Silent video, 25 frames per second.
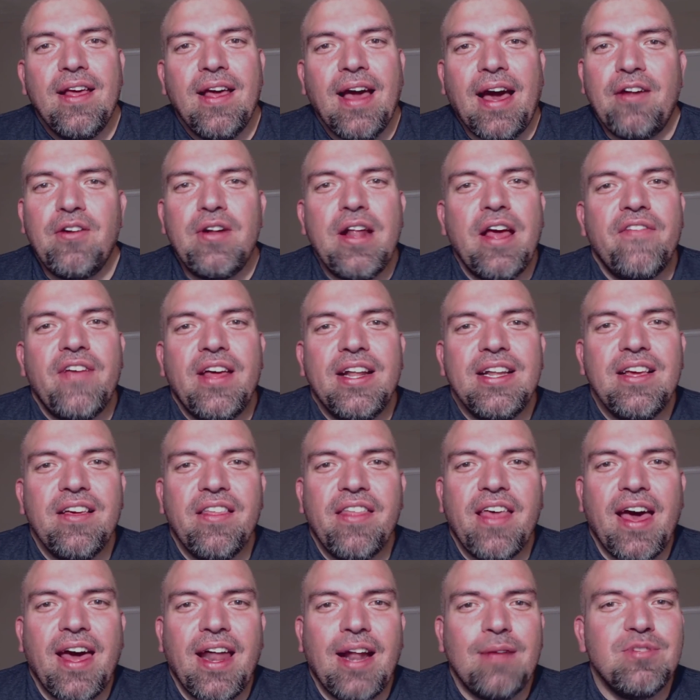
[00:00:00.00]
I don't have any
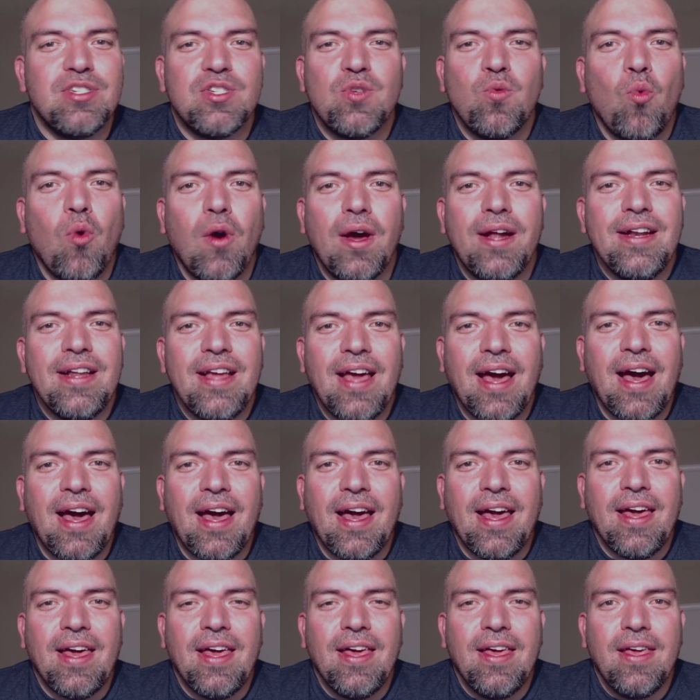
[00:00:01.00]
of that. I'm just one
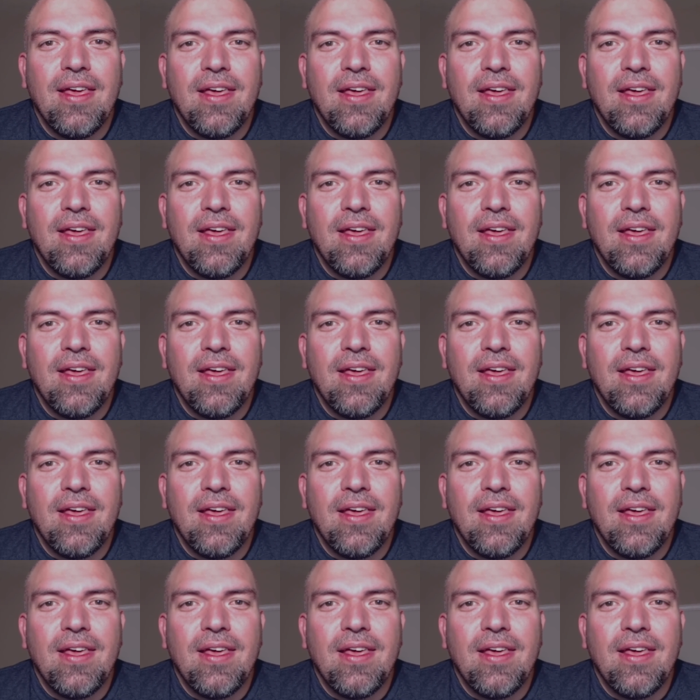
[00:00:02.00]
guy.